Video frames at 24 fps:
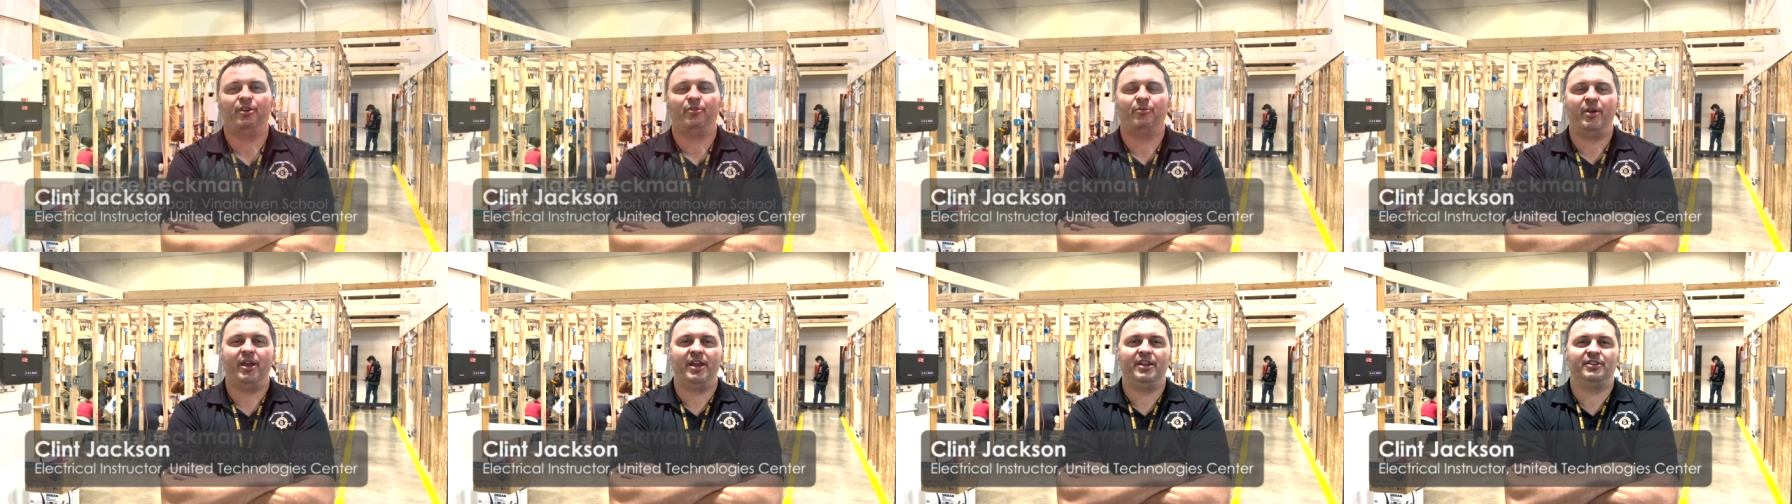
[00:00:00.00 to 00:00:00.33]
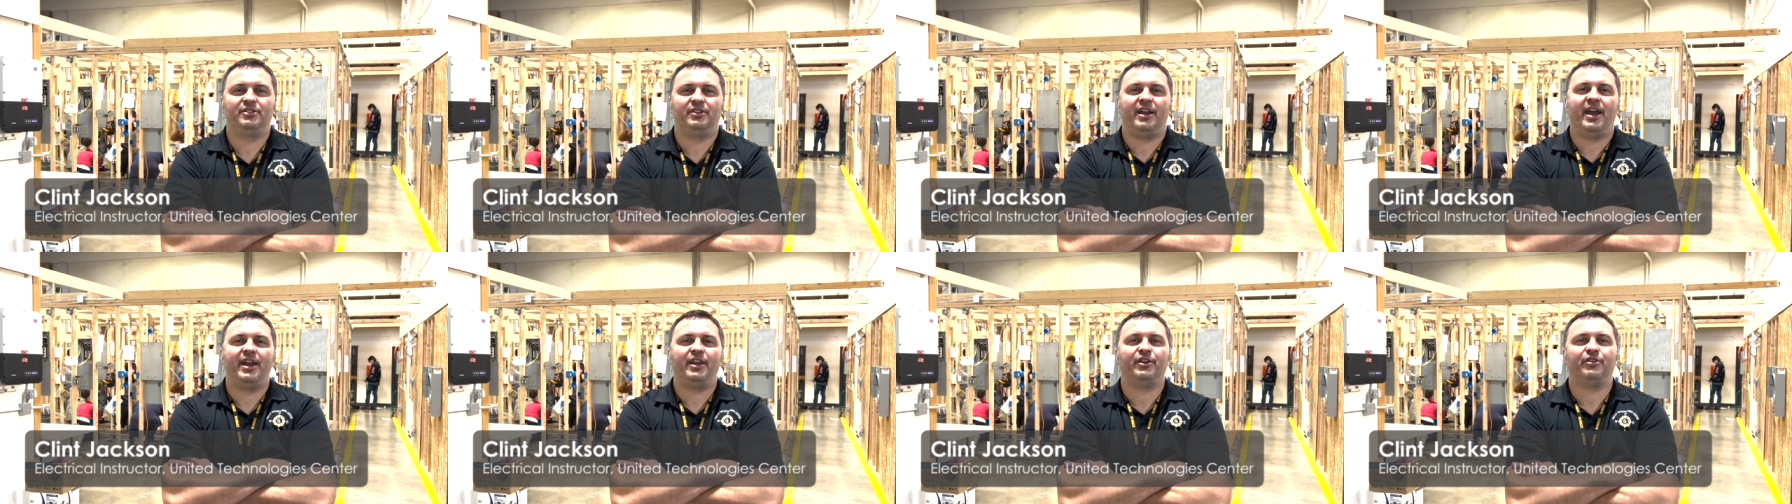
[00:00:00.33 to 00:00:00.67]
ways
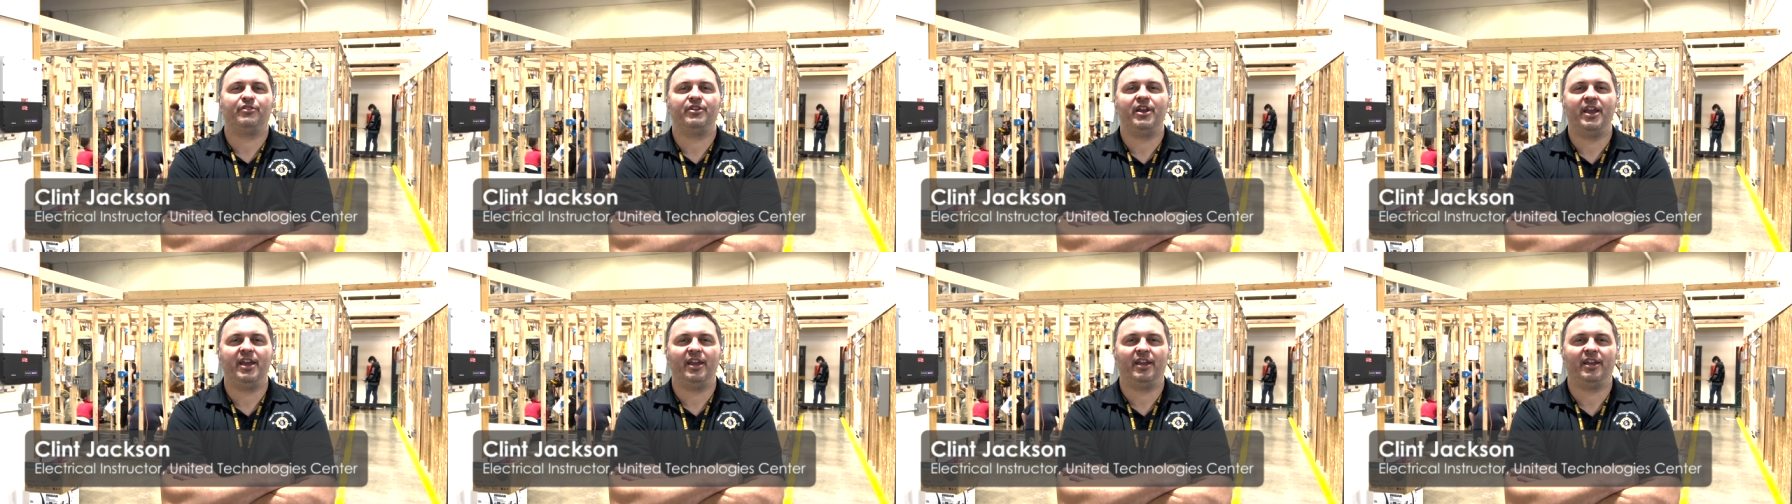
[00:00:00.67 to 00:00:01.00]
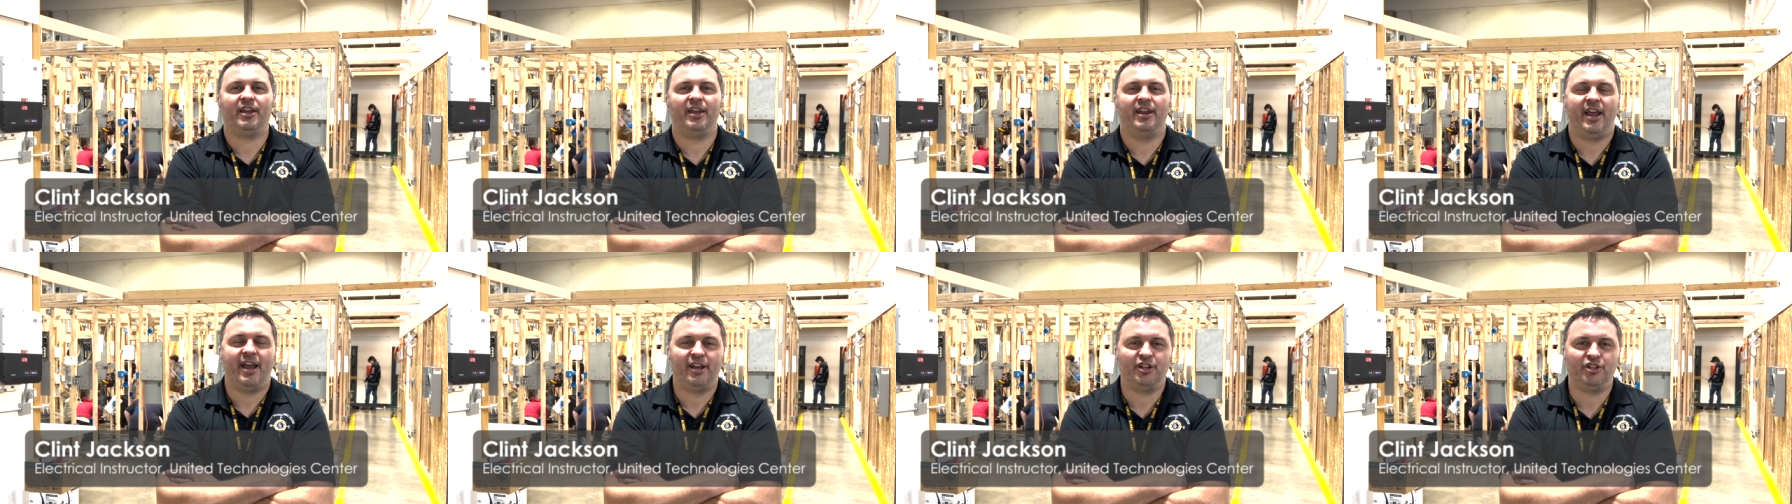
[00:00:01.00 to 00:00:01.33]
that I create
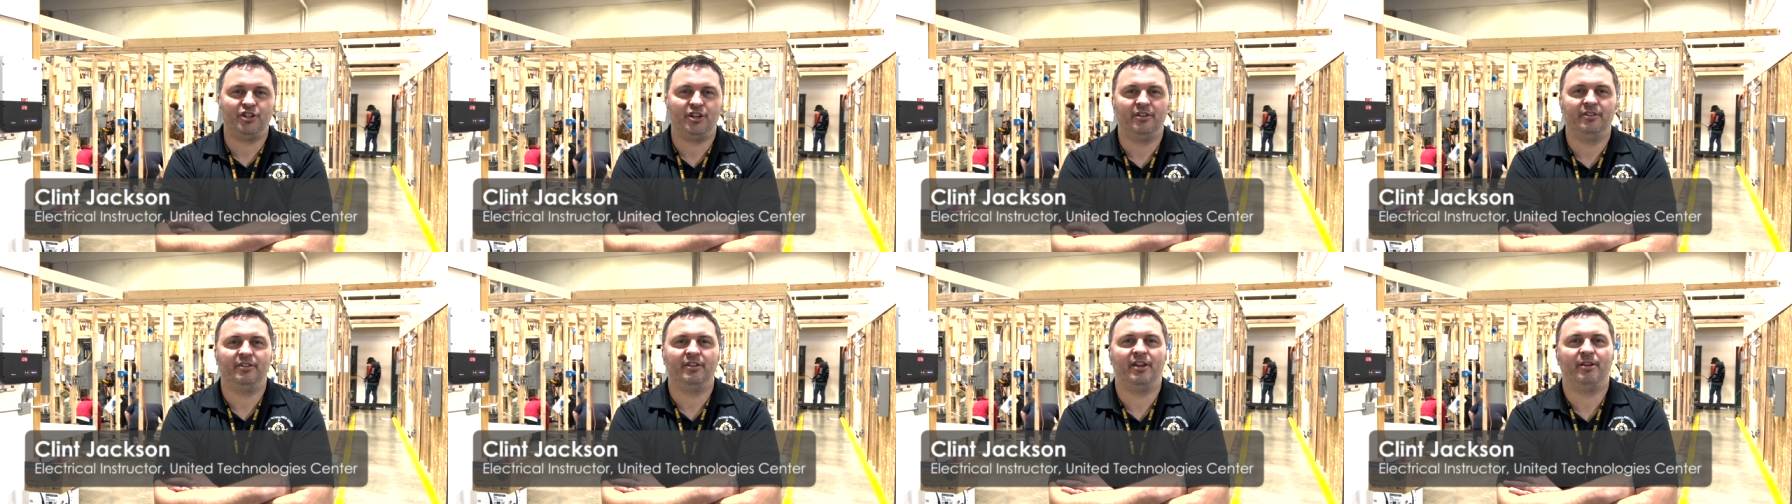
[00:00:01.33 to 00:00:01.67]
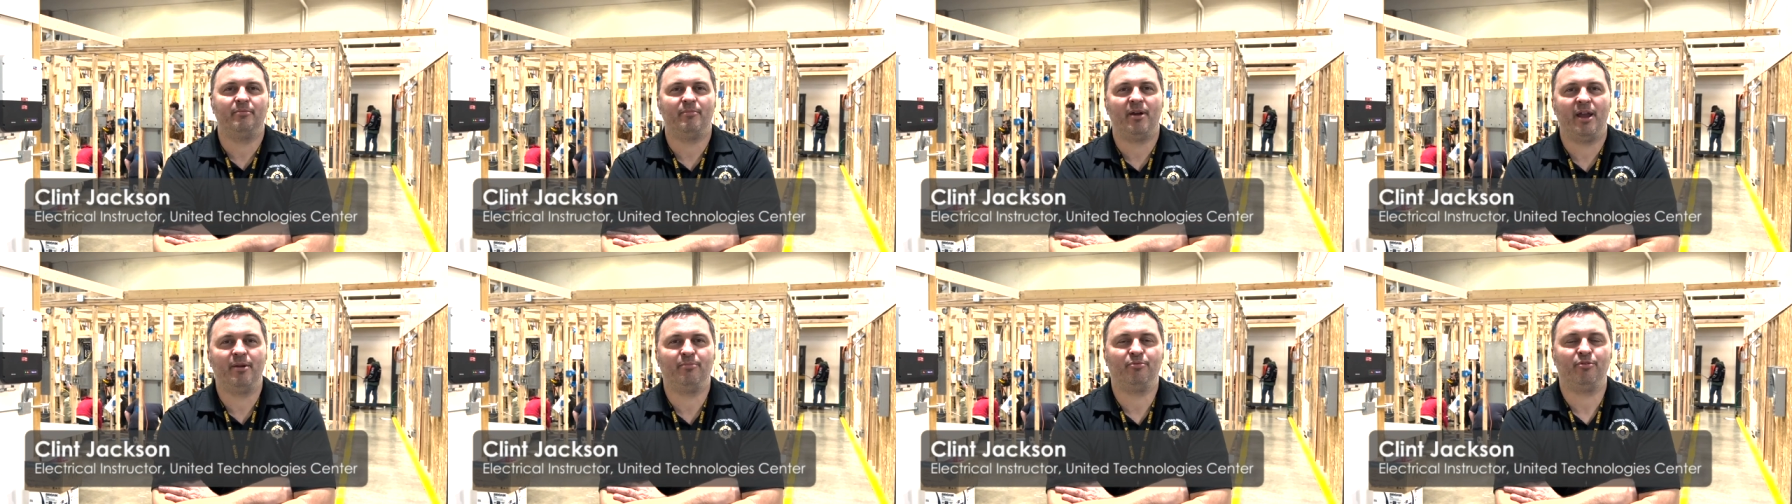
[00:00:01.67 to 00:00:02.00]
connection
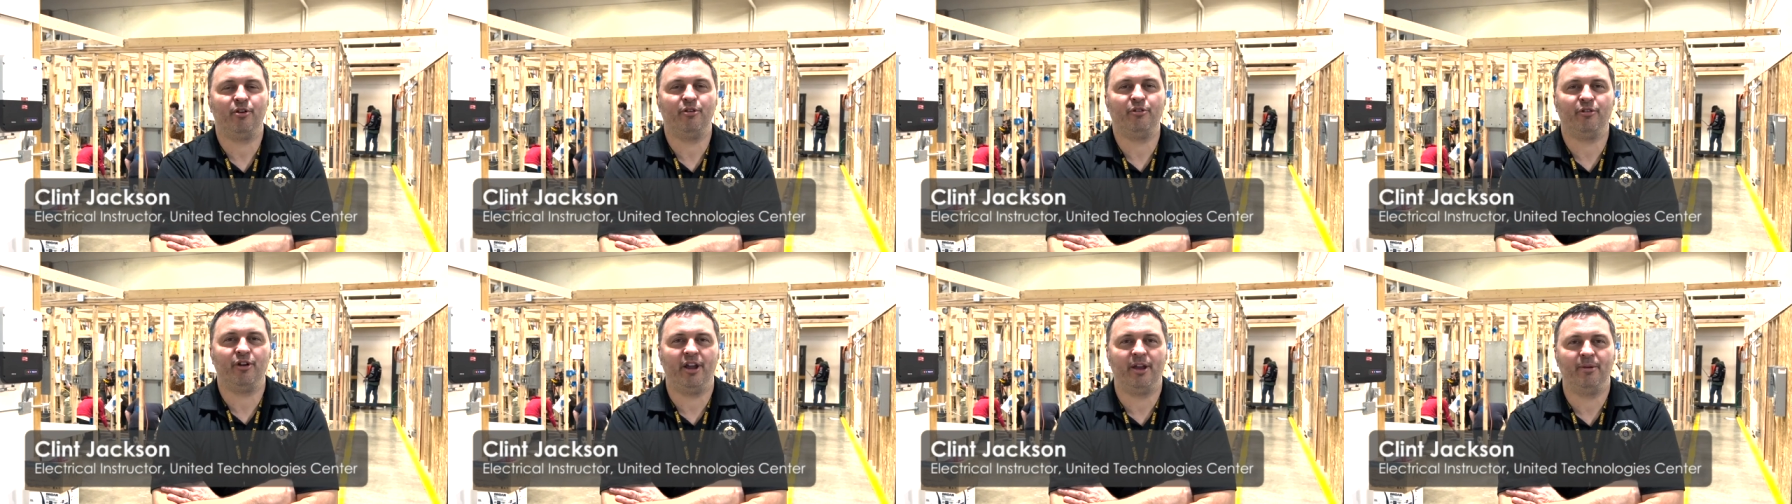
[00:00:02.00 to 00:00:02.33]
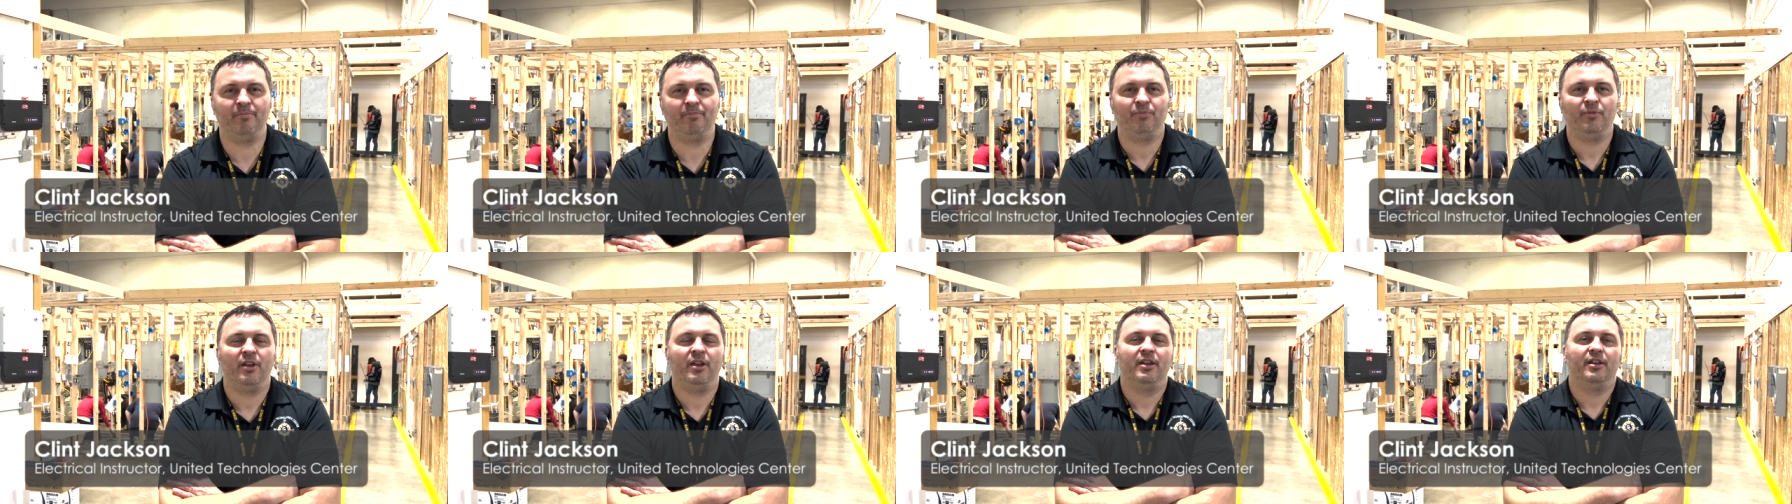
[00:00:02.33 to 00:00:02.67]
in my program
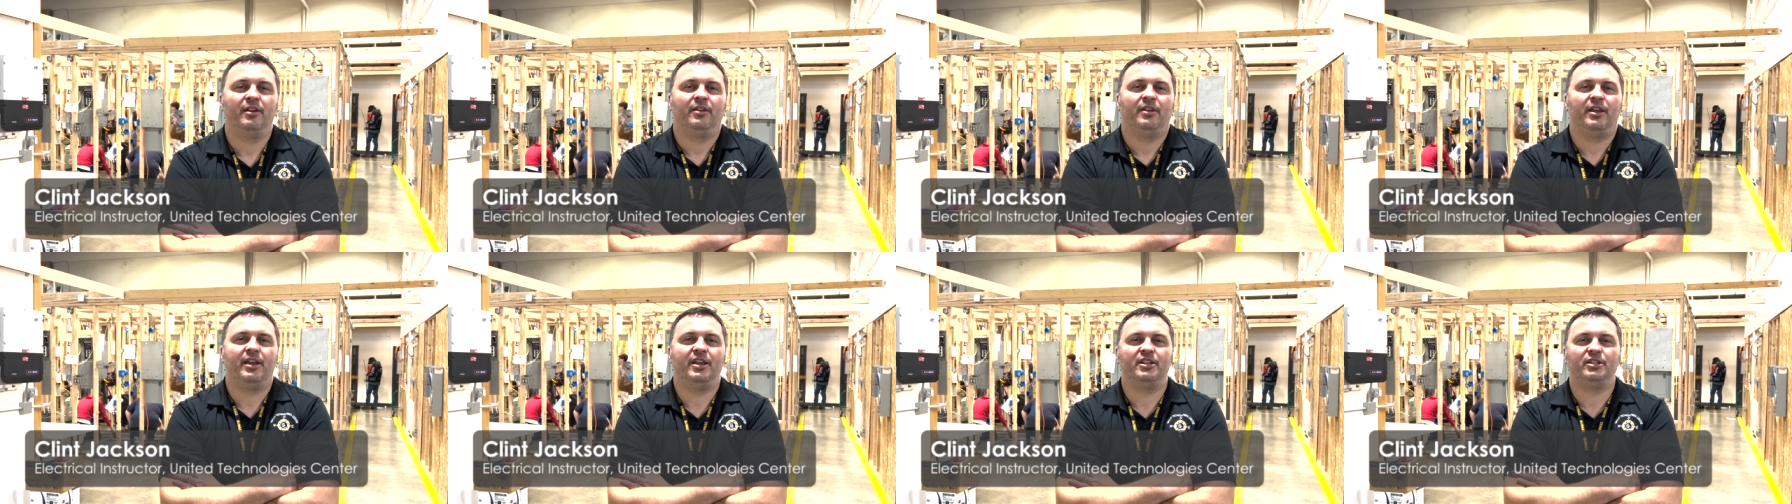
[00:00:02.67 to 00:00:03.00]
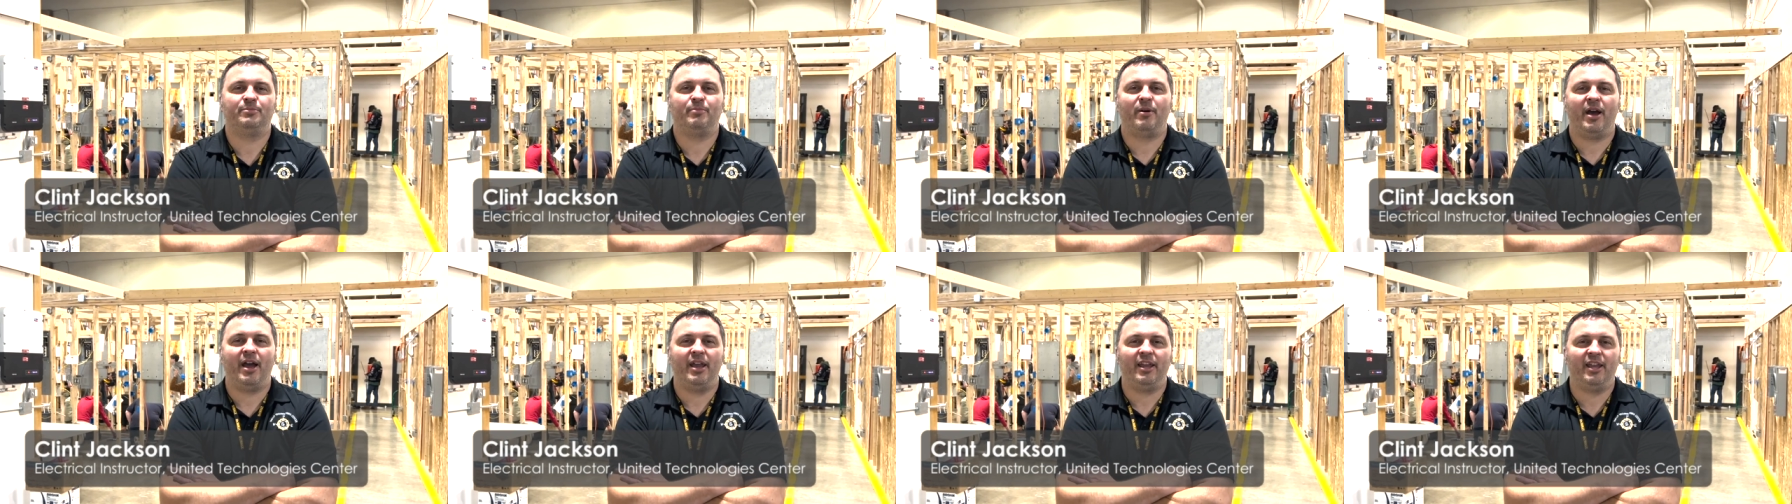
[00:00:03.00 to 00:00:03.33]
is
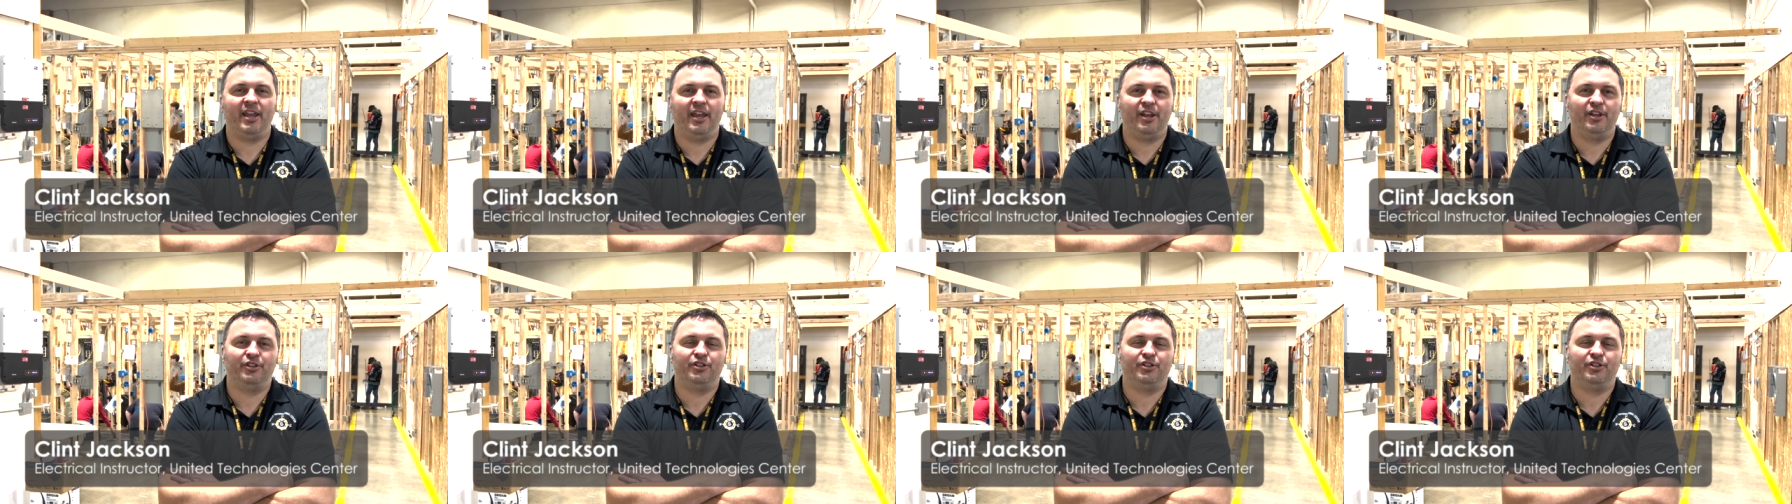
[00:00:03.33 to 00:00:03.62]
by getting